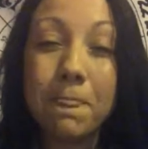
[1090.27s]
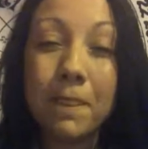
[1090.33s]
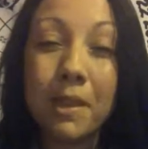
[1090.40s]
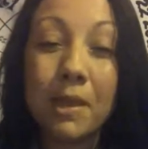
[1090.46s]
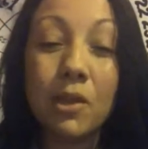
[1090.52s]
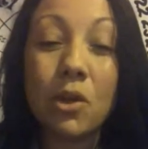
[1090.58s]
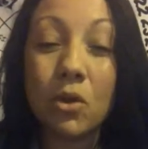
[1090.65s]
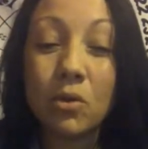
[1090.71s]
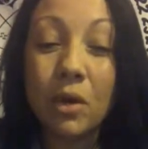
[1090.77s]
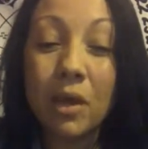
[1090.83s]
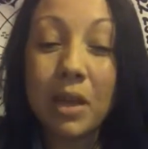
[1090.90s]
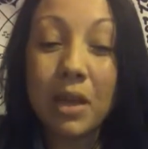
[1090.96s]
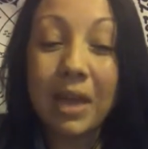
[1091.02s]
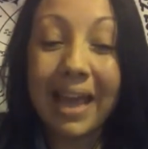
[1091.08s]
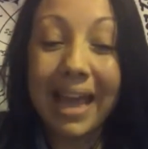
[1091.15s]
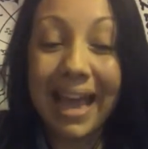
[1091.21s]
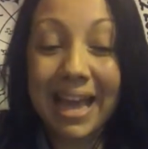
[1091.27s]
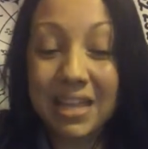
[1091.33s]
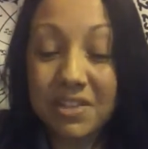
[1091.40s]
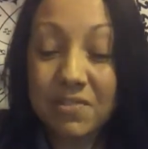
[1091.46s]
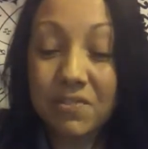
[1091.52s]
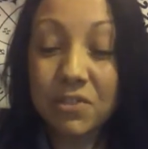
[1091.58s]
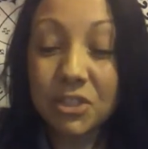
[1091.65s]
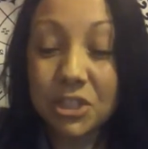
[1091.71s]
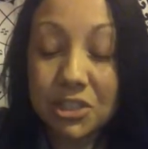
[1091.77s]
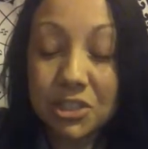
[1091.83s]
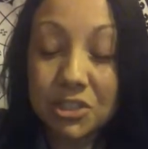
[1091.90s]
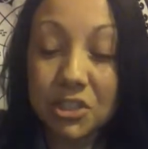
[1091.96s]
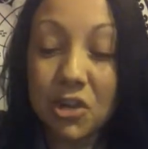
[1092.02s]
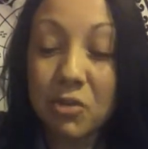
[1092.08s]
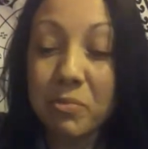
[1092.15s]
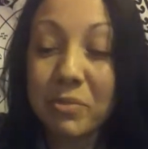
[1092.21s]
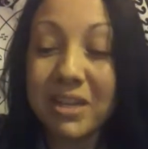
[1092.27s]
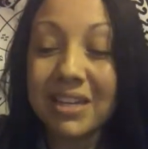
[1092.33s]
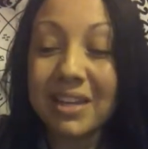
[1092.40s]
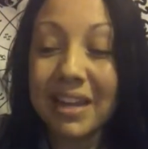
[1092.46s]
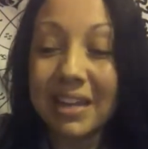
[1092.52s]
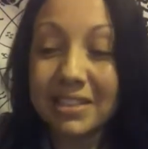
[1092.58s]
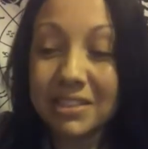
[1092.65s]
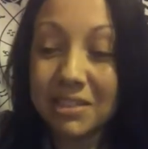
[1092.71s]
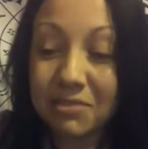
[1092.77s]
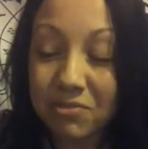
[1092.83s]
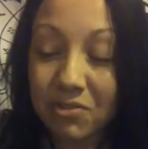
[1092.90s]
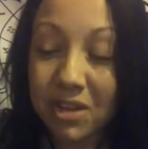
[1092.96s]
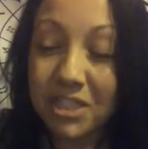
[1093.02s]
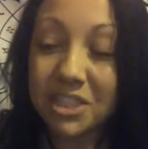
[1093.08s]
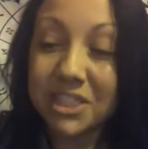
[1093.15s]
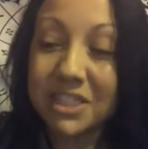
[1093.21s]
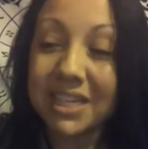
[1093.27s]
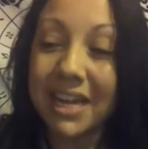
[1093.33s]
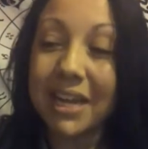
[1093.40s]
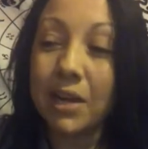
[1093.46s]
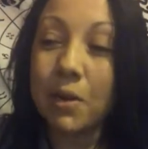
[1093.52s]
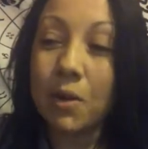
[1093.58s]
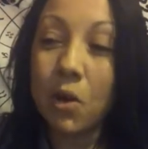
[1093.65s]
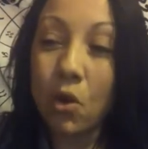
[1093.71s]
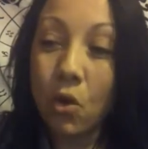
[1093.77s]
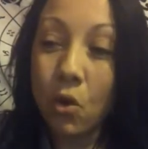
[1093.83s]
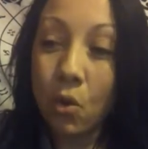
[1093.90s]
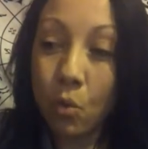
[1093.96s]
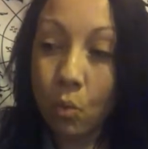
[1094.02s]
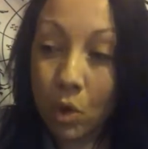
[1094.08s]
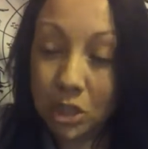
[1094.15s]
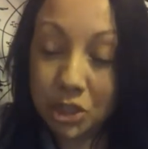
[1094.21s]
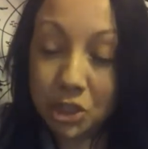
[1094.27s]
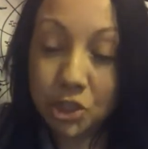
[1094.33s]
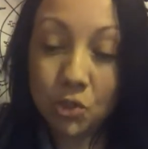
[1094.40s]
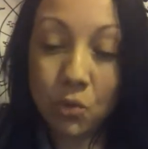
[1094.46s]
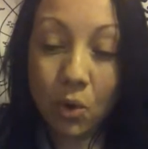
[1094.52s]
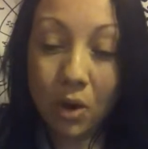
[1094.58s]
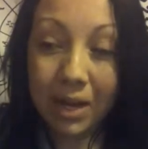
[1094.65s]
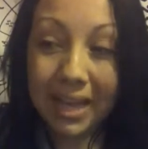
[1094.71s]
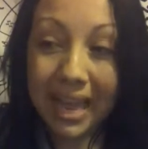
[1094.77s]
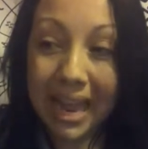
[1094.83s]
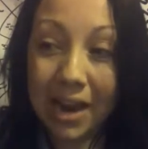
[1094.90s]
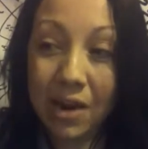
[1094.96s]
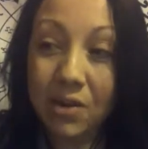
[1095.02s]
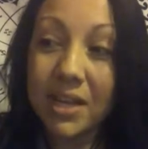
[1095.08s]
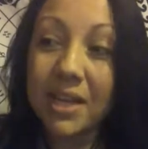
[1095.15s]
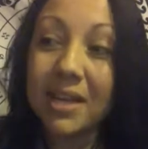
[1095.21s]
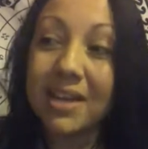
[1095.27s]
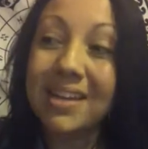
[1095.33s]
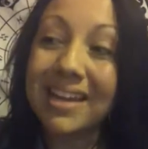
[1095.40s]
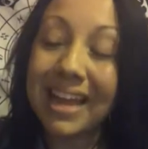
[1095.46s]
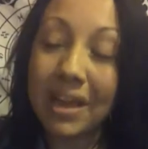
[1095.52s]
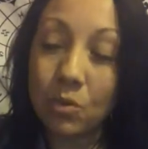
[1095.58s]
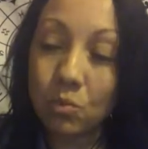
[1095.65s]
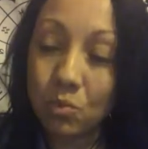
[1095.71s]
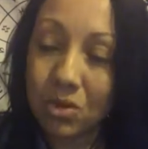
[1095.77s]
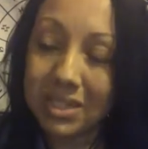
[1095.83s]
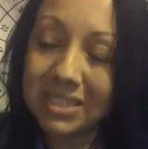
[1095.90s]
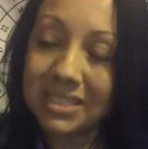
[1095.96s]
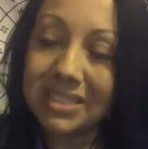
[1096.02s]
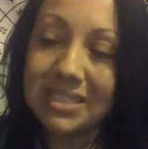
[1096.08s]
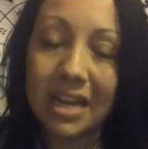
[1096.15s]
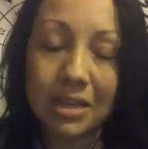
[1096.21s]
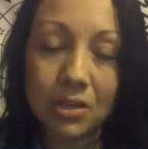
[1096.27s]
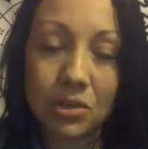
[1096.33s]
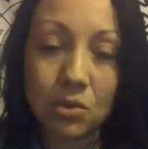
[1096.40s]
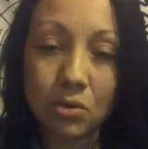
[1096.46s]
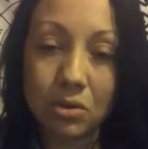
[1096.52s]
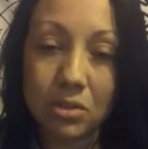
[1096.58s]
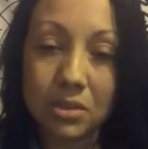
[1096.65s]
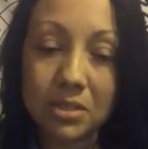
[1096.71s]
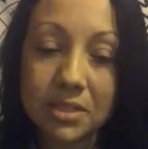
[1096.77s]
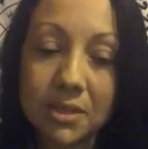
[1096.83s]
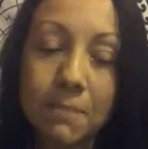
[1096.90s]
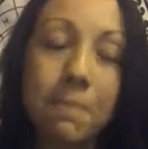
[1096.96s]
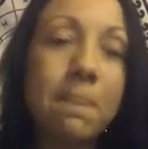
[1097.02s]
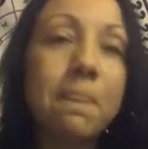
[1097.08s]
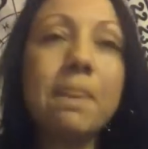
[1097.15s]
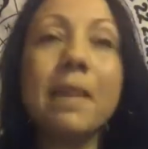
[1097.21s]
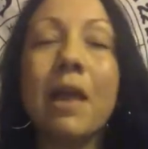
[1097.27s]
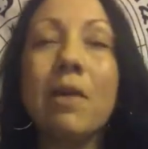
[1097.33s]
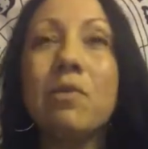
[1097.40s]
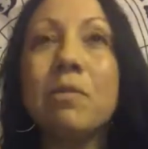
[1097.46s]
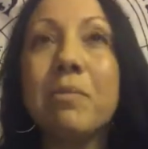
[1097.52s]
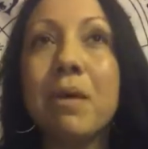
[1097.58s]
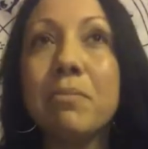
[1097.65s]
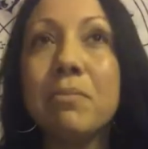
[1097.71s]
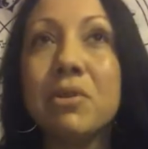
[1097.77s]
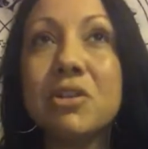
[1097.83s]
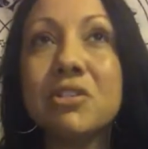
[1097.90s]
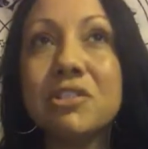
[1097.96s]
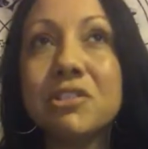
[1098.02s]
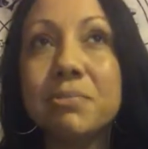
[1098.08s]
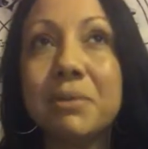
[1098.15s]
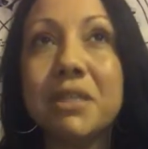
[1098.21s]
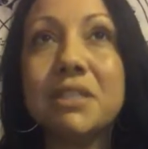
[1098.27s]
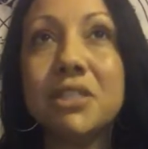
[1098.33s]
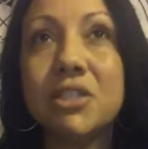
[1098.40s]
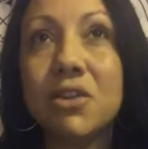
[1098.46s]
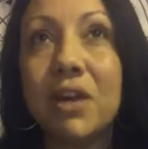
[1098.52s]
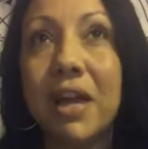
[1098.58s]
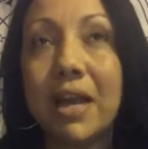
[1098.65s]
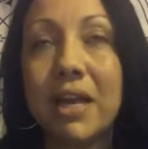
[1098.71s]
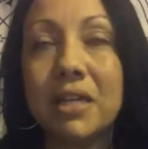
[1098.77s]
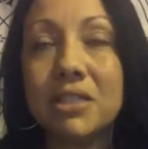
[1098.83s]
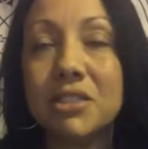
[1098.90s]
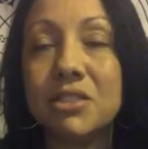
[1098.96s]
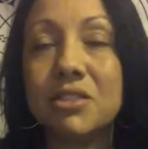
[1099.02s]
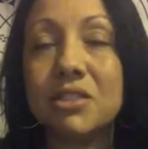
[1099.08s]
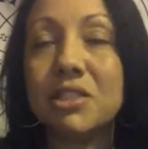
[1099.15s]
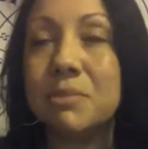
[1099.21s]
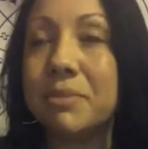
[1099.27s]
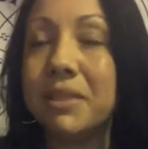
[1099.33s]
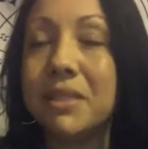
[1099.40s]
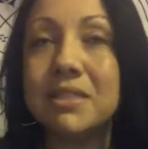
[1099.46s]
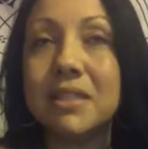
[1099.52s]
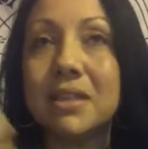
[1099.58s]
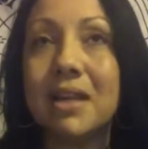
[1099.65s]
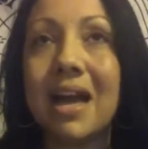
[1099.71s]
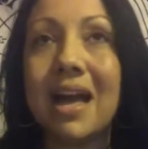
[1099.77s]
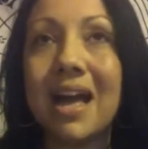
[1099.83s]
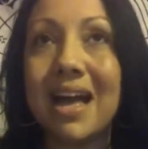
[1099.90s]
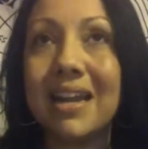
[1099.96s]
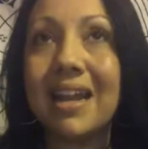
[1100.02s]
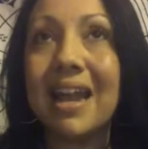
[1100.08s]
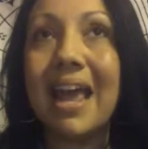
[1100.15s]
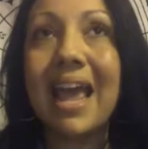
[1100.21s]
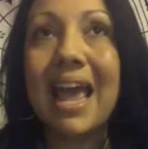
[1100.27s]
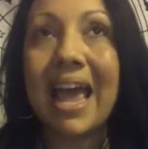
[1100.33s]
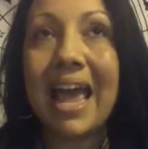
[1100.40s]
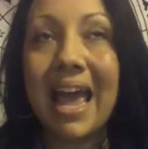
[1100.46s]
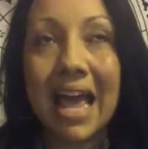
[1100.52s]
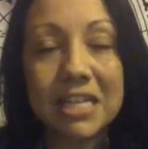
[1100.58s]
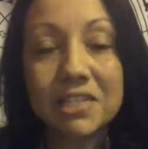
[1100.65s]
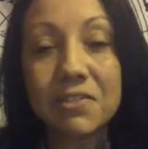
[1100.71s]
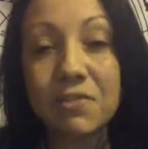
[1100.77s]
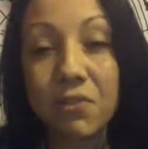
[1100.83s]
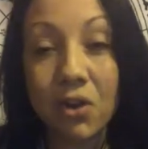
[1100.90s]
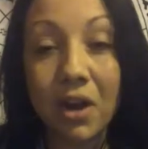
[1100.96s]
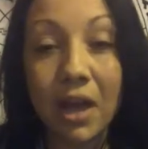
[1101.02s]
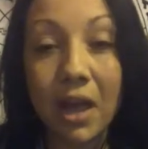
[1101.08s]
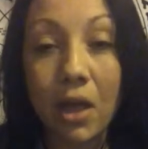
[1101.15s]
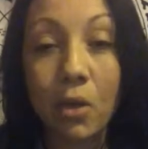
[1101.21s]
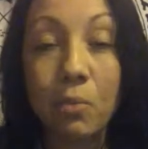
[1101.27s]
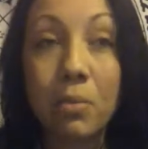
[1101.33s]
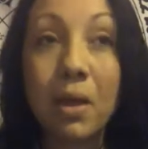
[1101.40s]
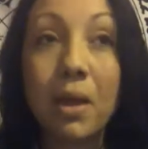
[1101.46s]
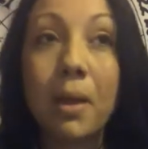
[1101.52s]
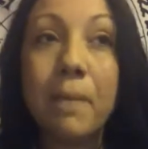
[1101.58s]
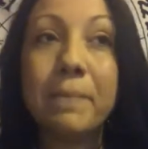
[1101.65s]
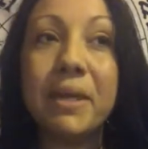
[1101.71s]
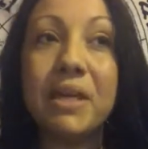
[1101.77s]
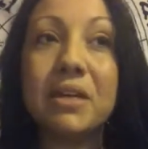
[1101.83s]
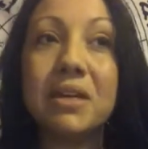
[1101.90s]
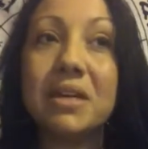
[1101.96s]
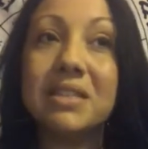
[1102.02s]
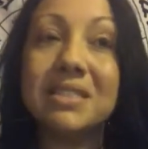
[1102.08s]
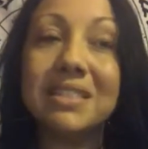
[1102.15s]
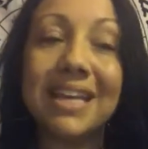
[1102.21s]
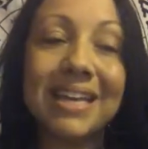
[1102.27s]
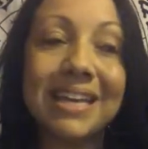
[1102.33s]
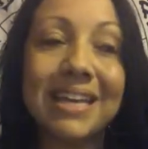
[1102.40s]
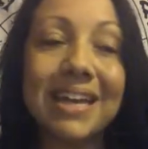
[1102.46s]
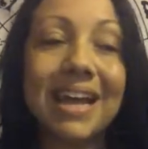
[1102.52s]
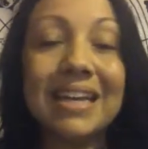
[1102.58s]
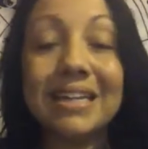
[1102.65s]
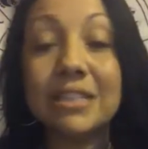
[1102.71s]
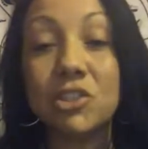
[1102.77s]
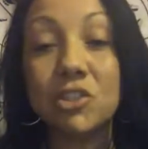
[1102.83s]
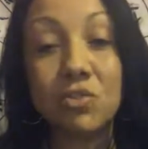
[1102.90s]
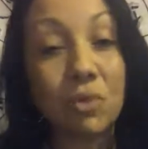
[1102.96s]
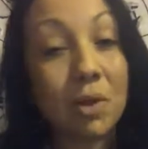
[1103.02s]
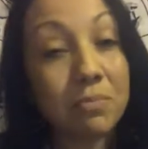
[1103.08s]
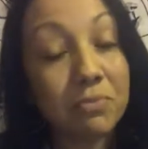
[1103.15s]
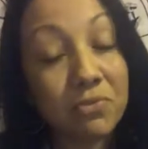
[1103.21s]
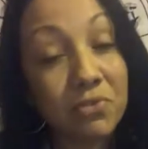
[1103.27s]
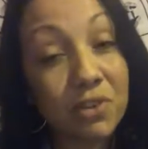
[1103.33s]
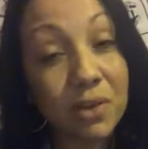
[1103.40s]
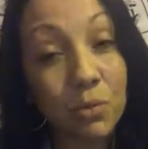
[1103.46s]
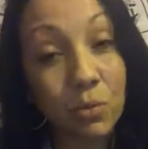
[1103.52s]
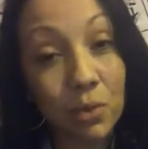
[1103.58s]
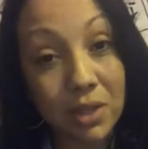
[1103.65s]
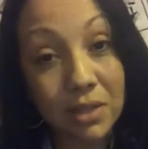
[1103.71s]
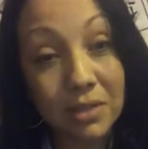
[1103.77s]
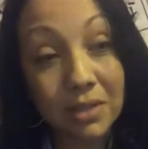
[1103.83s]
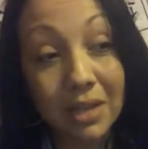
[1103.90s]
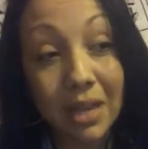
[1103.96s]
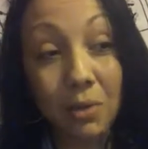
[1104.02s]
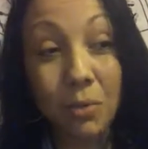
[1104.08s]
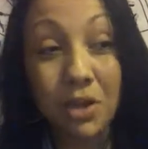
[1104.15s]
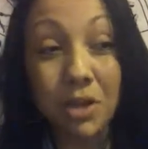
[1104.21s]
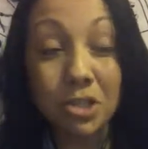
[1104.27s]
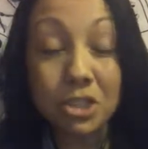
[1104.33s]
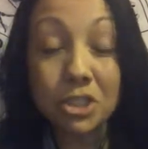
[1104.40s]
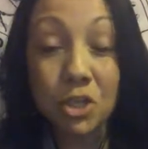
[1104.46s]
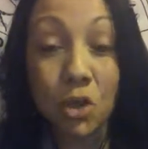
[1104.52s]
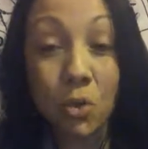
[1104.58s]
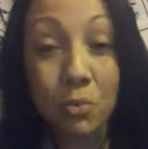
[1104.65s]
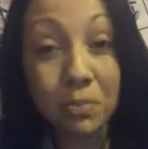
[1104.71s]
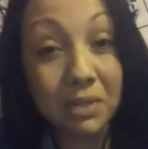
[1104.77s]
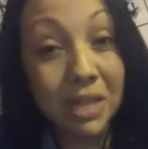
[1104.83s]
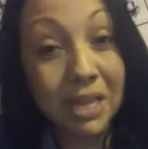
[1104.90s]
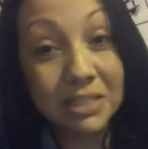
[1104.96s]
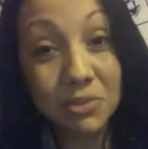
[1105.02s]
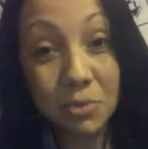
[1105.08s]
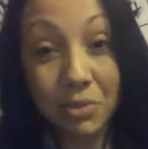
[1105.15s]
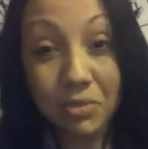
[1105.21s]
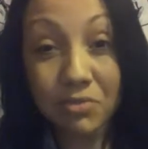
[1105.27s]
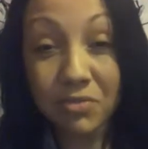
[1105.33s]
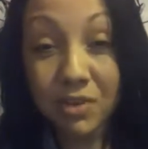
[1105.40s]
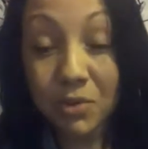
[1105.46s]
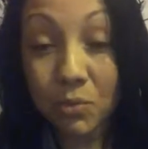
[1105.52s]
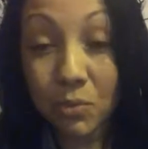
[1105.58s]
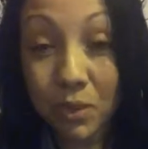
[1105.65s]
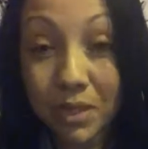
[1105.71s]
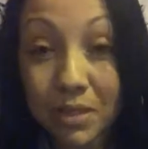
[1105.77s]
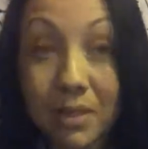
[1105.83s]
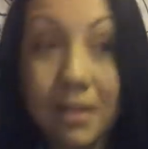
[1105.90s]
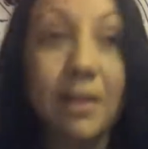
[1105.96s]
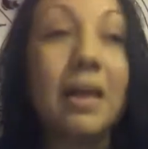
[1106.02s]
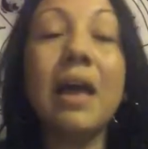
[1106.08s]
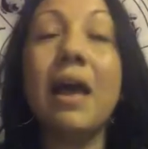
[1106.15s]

You know, ask for discernment and differentiate what you are carrying and what is not yours. And remember to speak to your angels, speak to God, ask for help, because they cannot interrupt free will, and we are so blessed with free will.